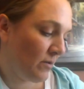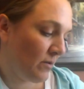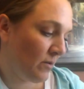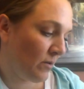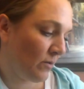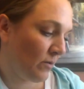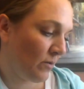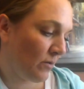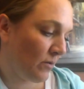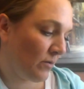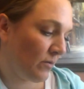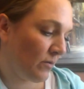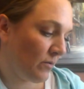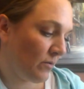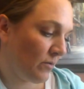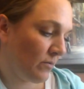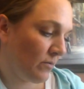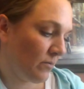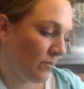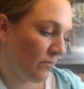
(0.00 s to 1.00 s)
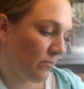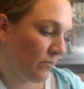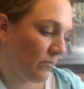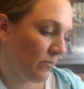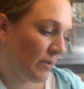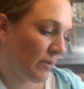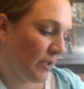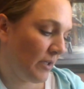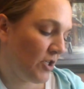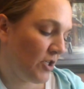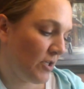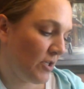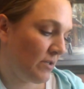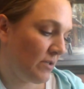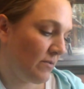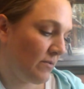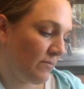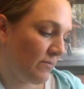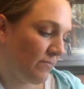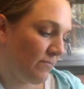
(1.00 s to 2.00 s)
your
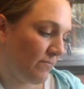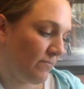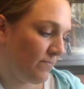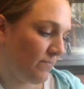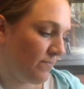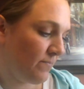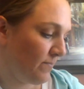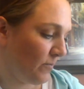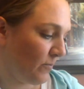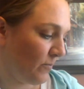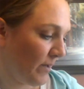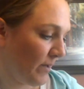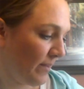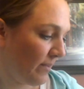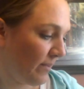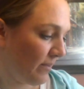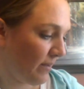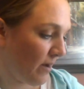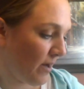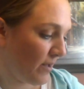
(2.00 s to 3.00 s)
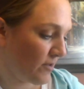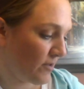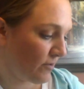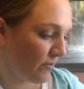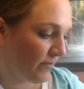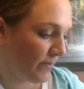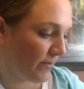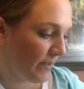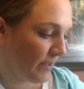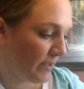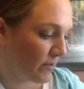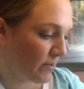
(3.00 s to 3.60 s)
religious thoughts or feelings,